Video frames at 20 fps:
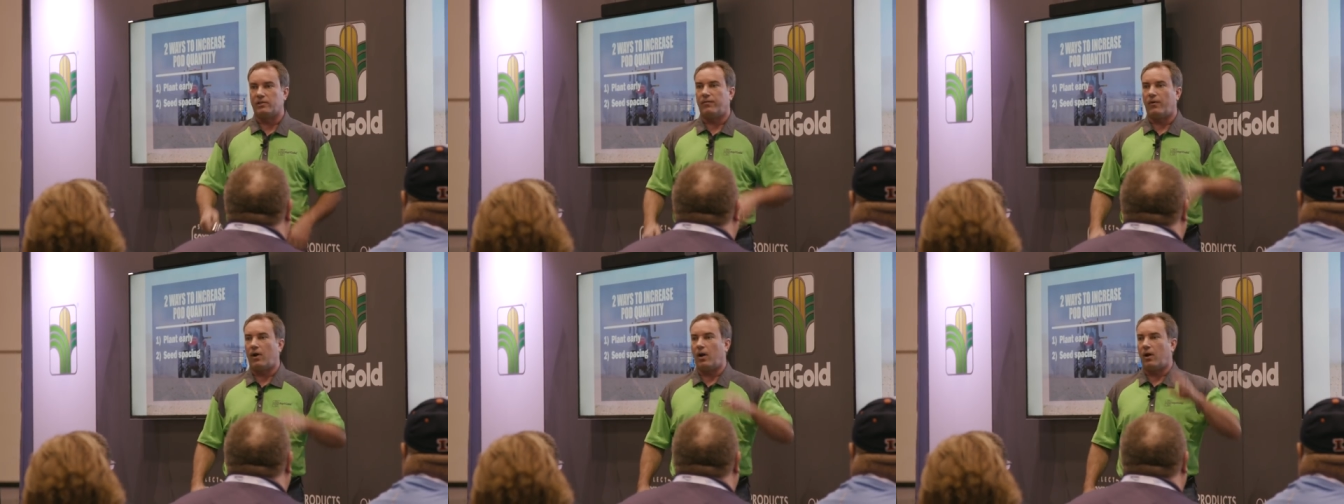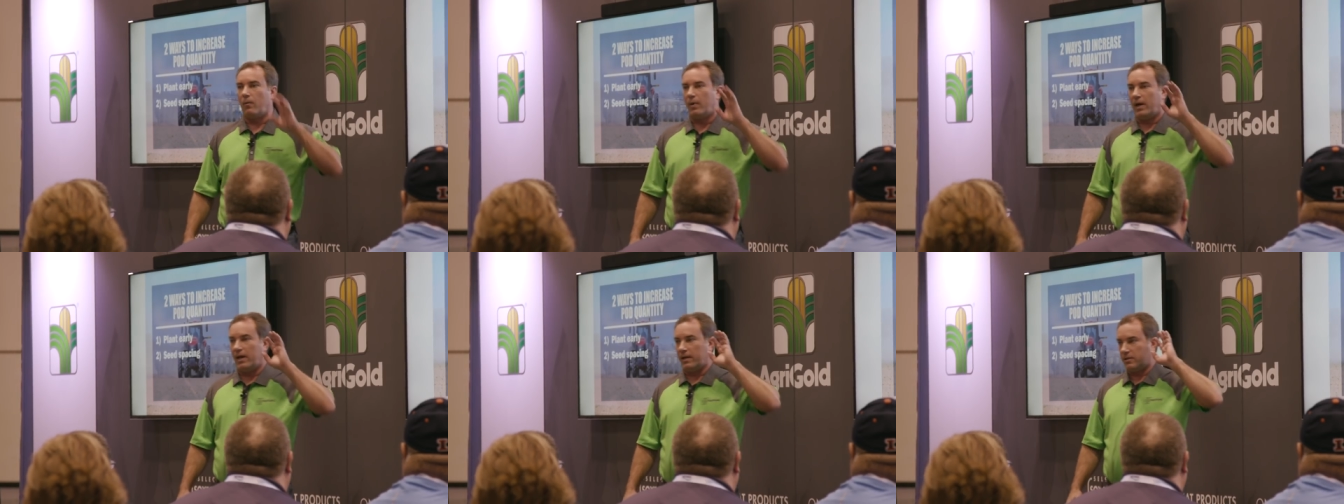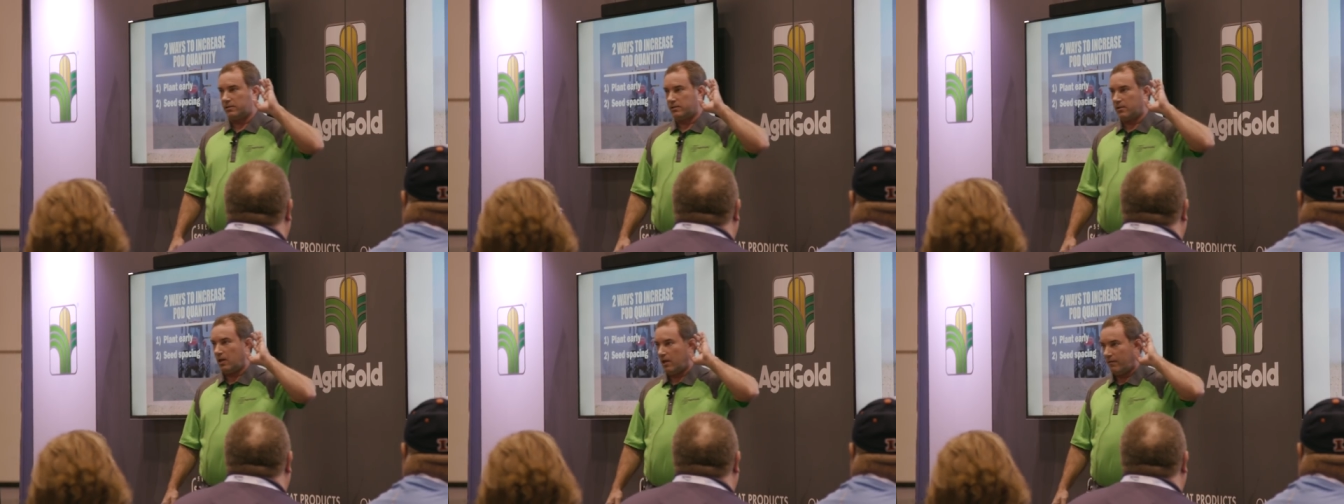It's far away
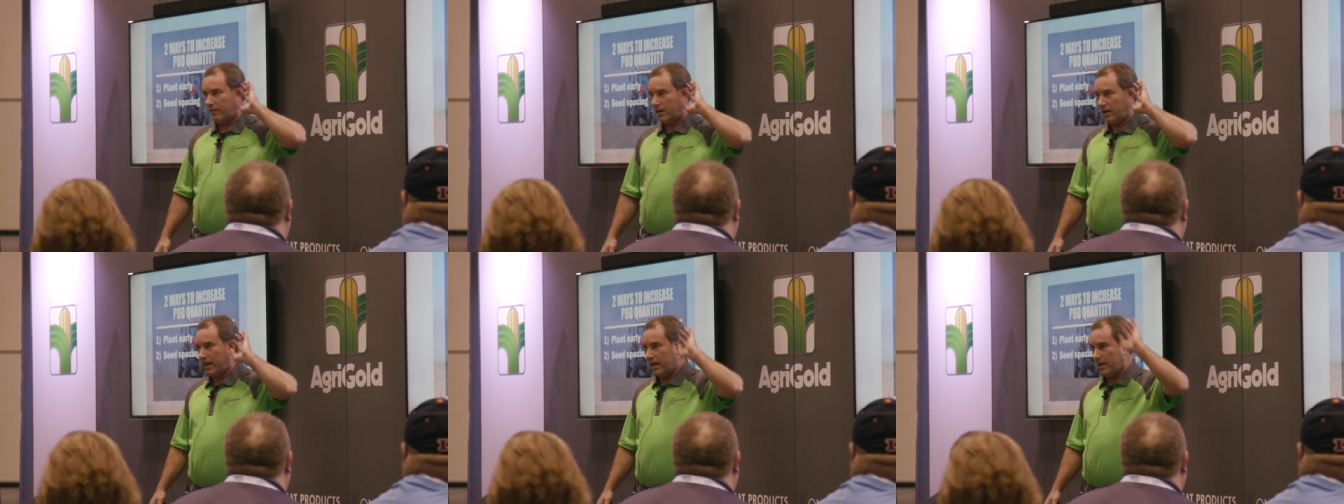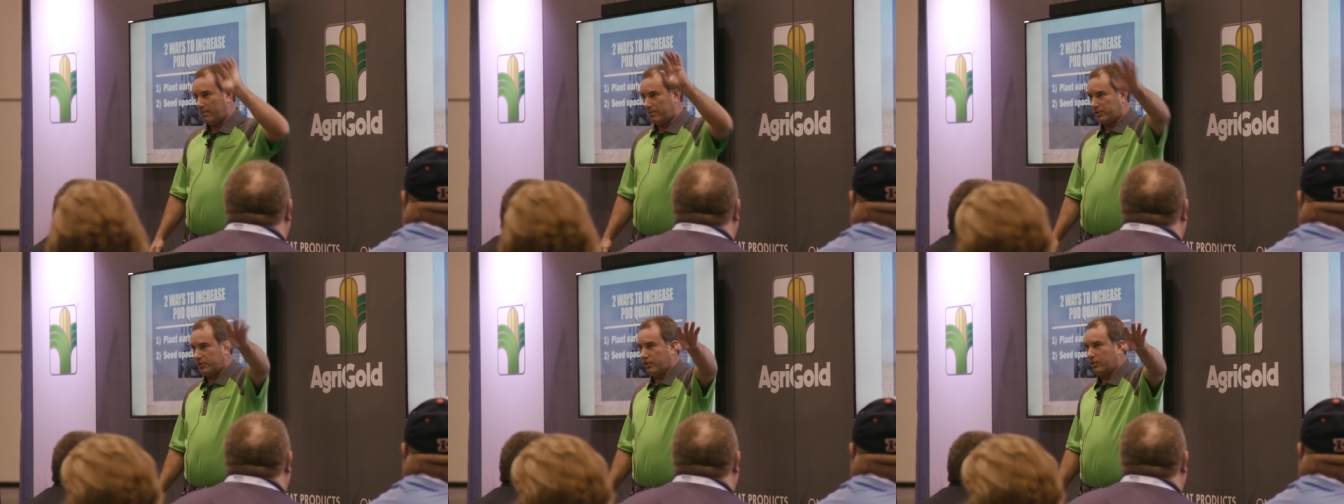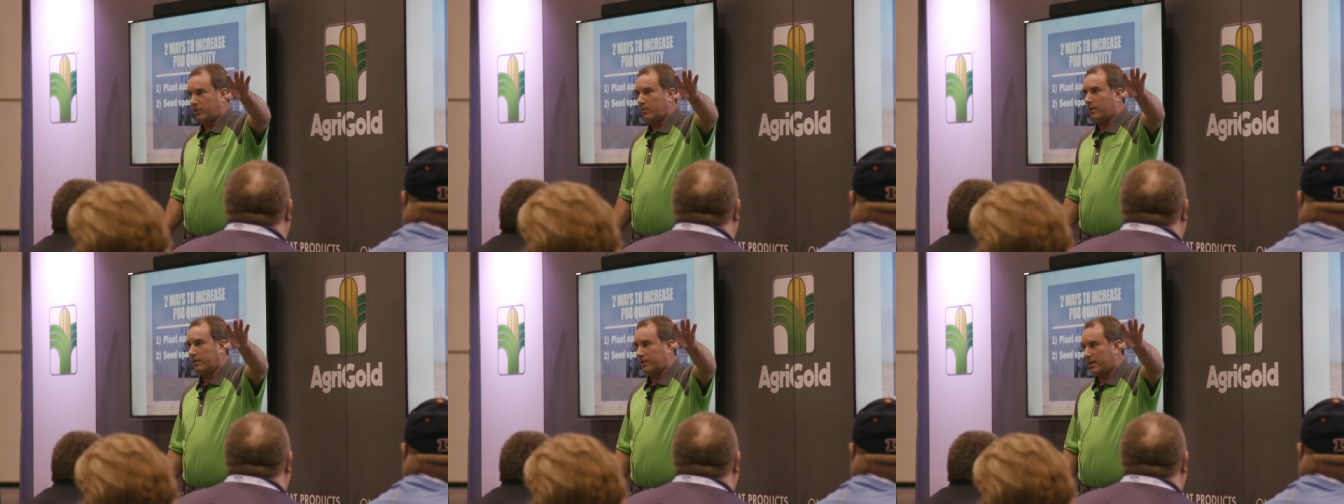because all of our neighbors,
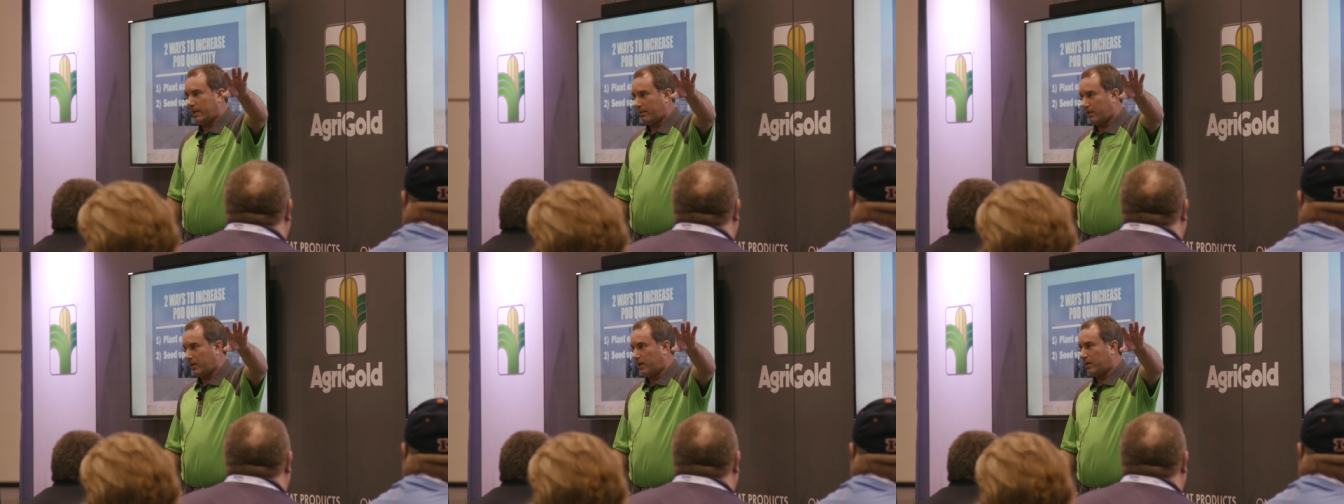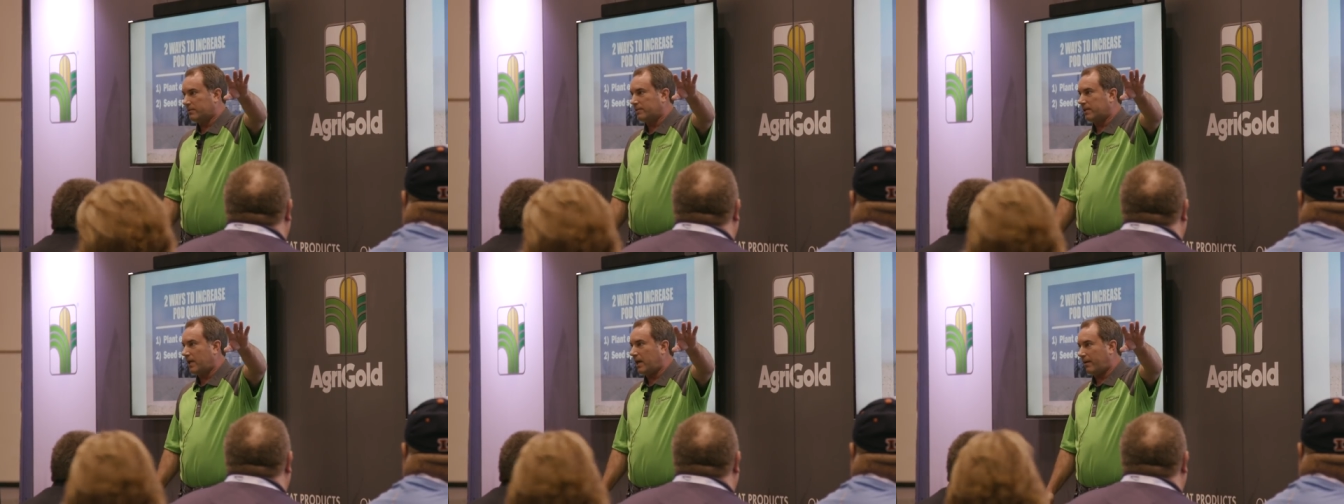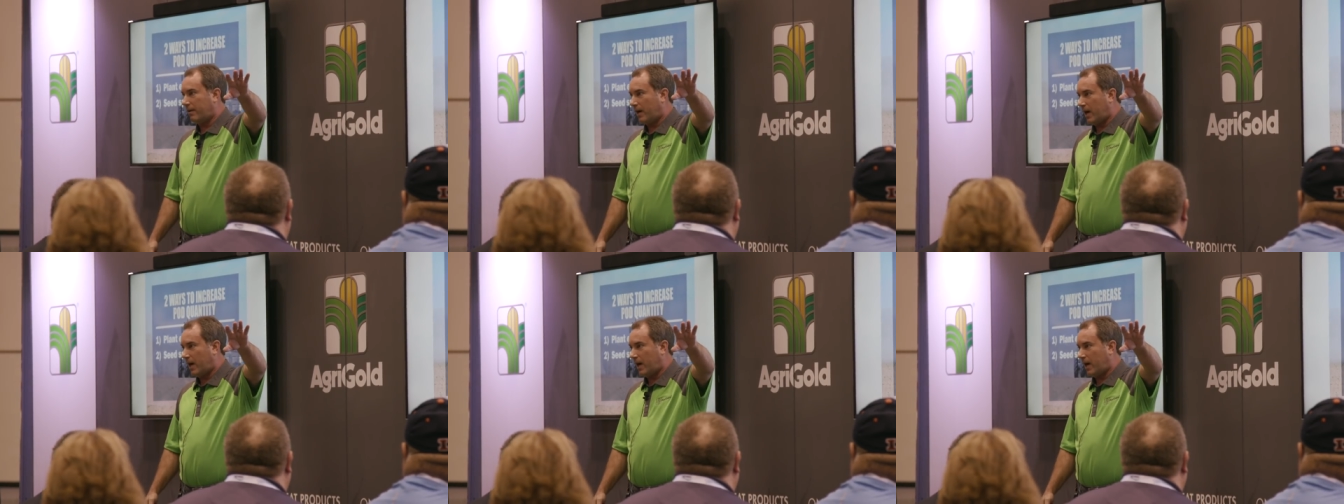you knew what they were going to say,